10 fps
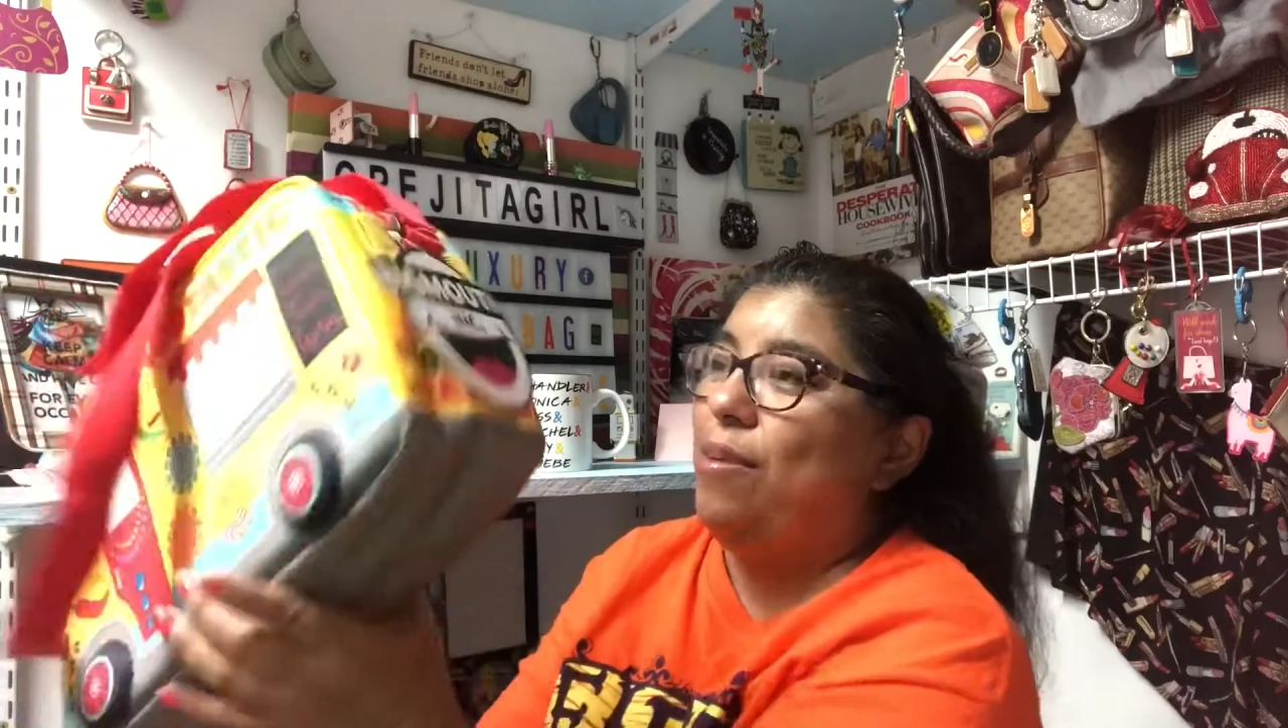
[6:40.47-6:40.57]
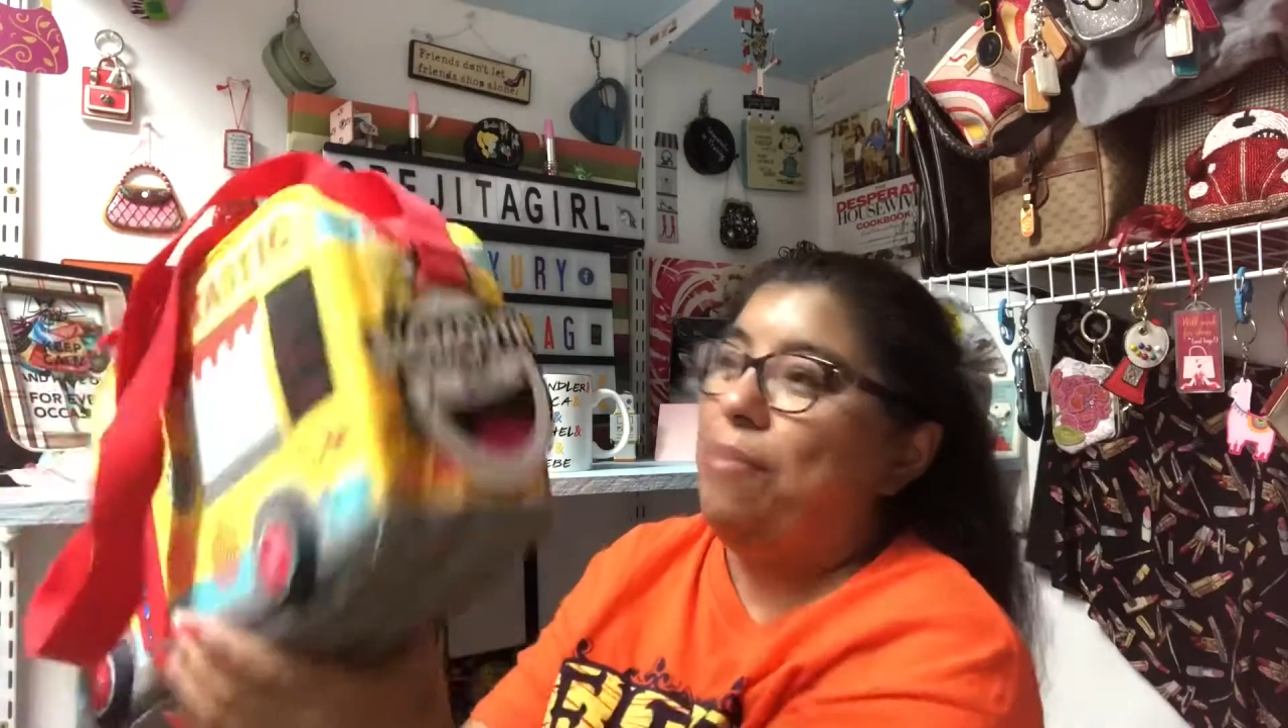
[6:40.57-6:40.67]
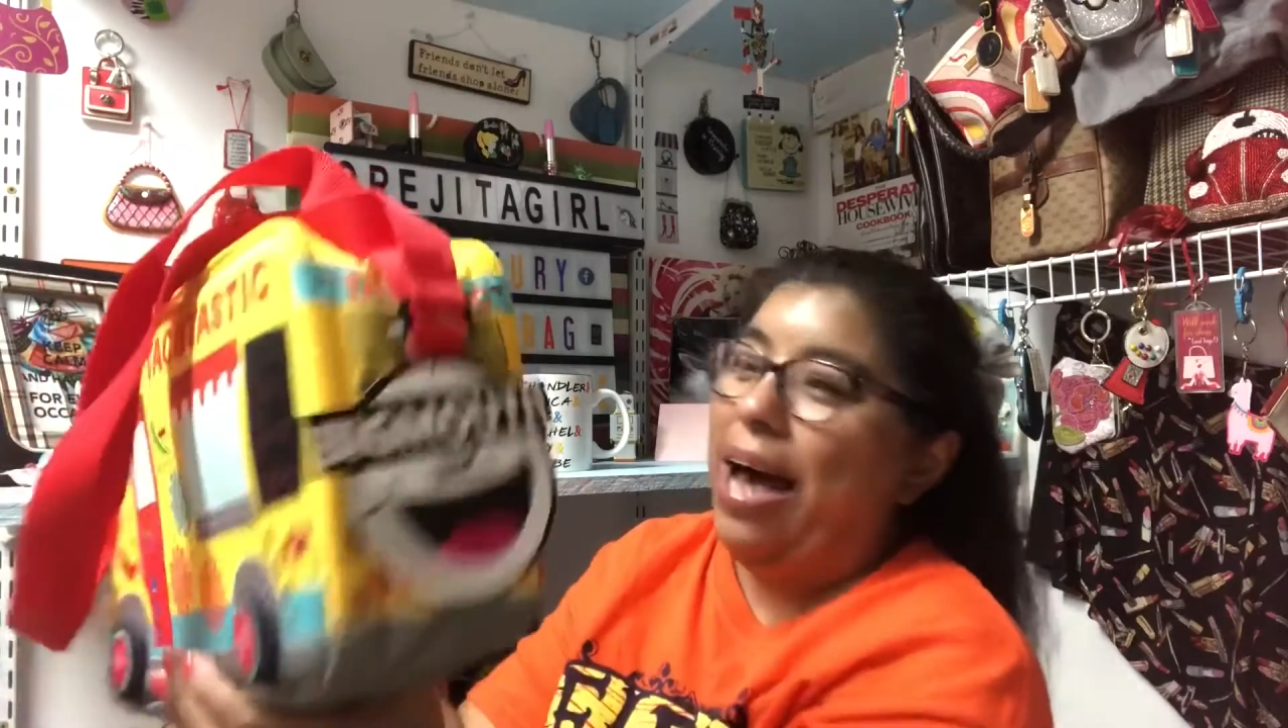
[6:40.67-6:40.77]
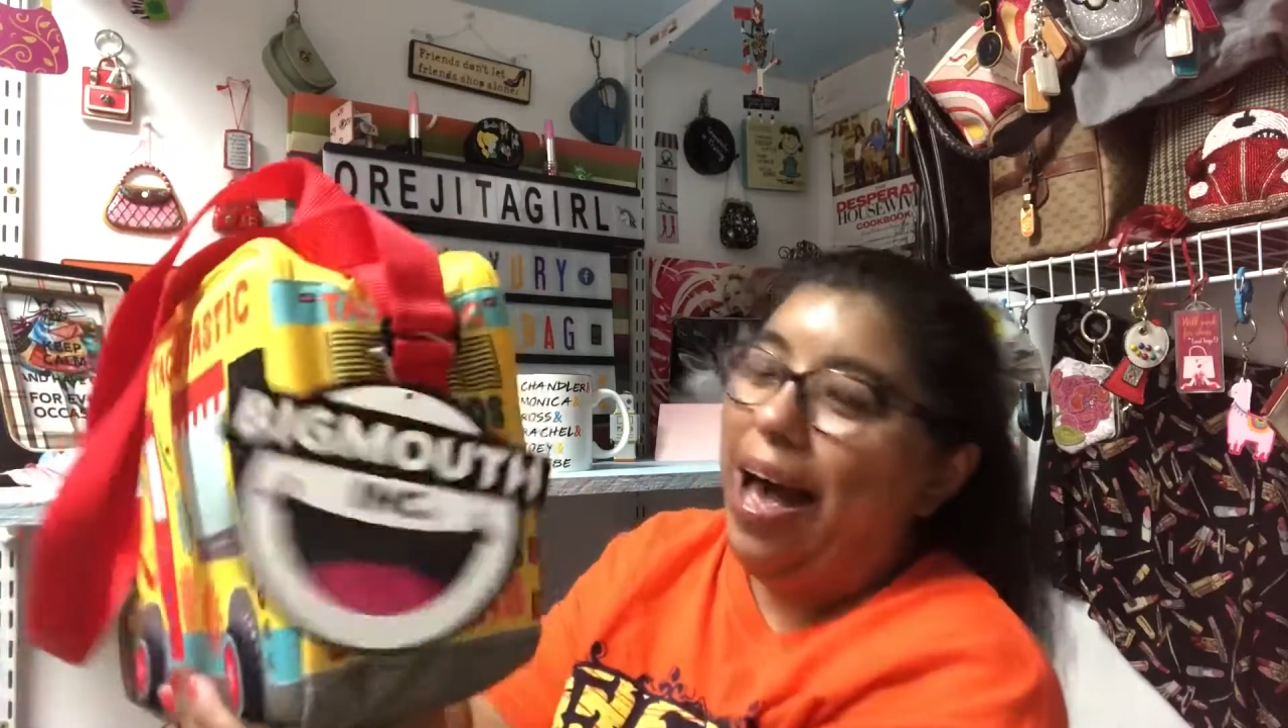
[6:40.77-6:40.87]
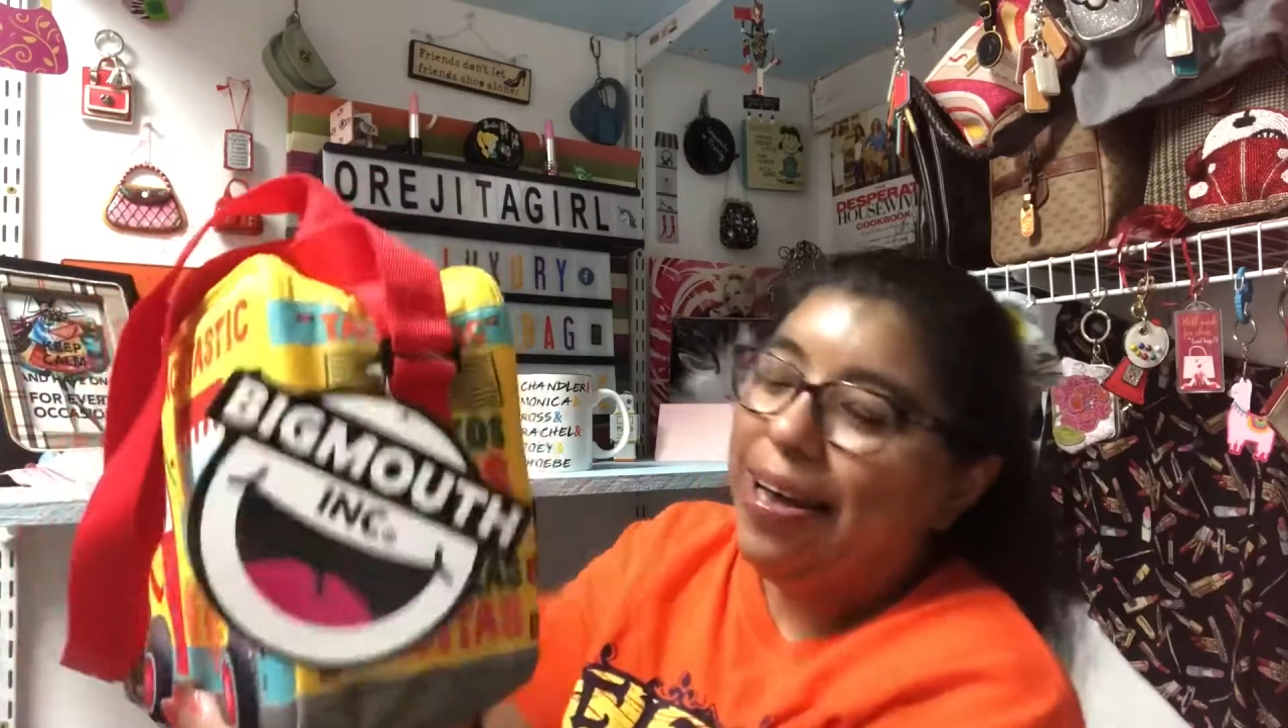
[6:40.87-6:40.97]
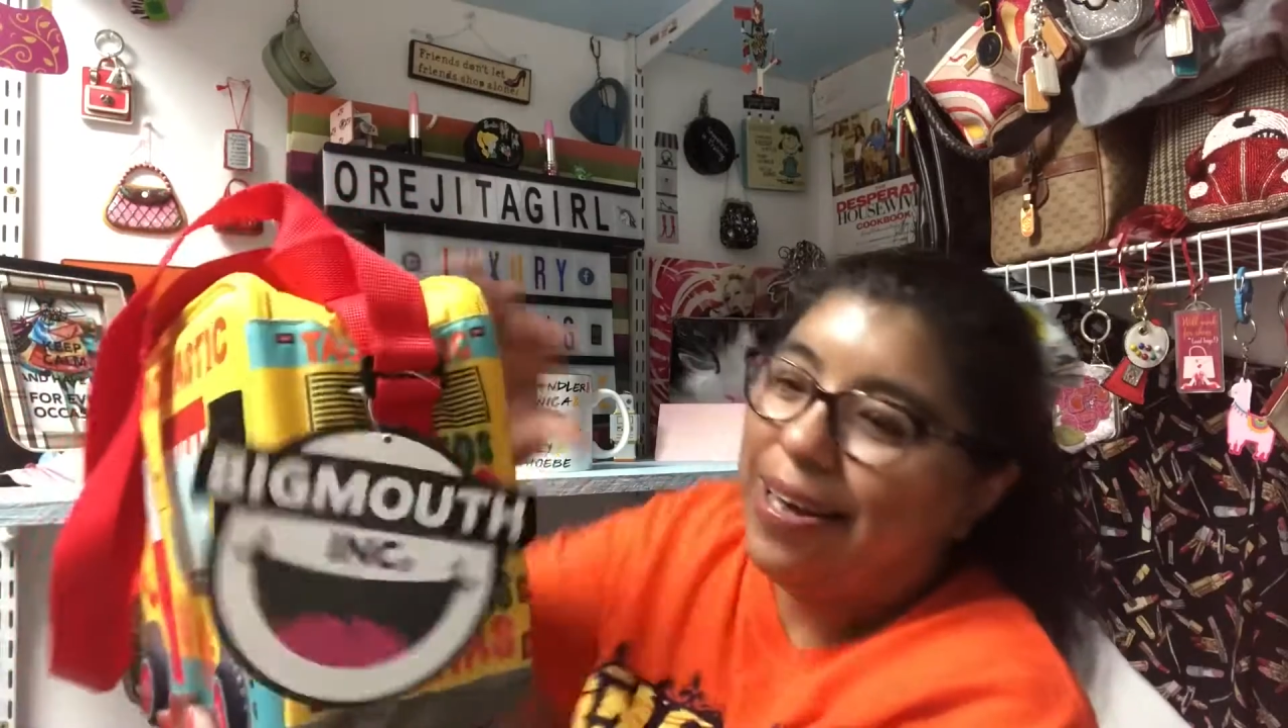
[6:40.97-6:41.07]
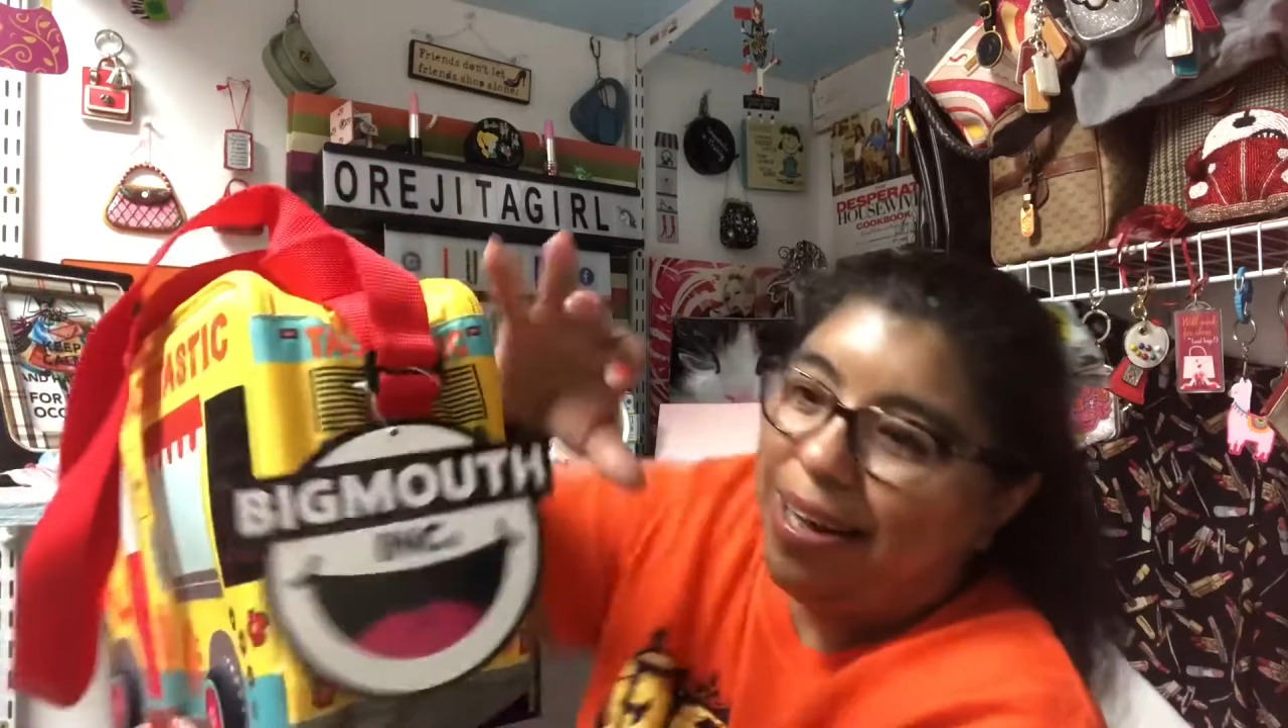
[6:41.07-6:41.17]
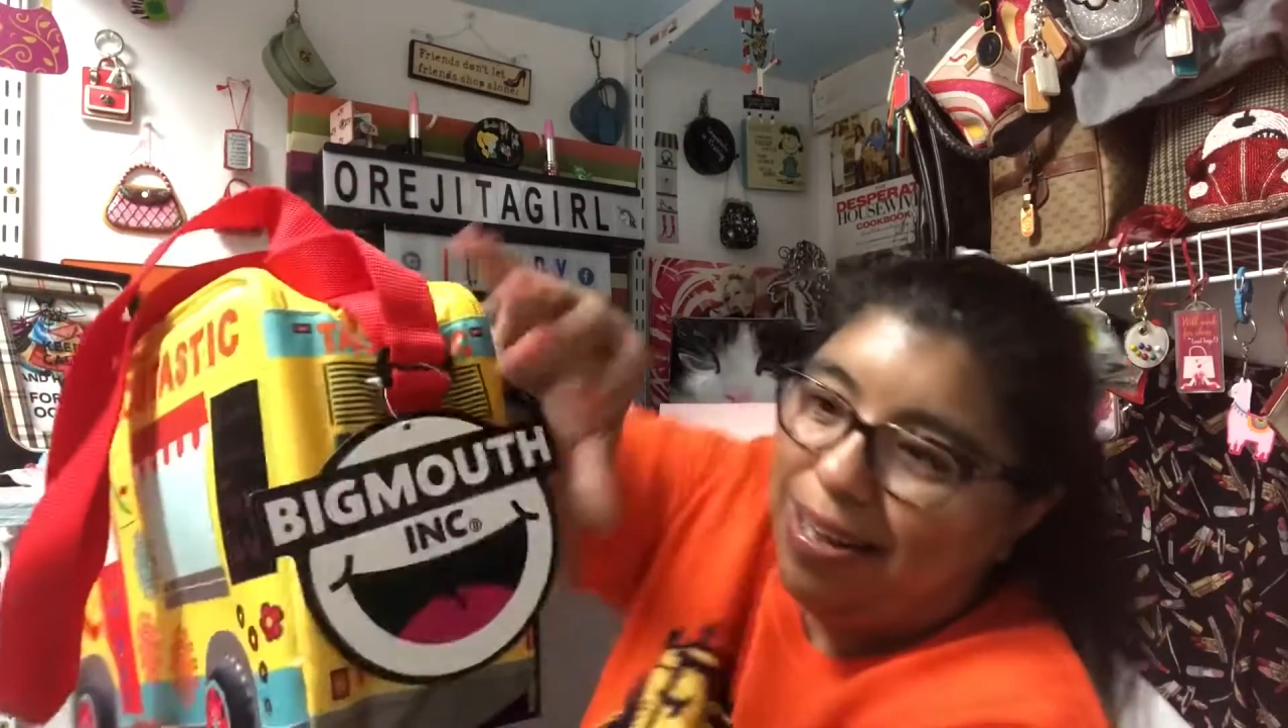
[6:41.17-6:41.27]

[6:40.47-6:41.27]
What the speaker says: the back,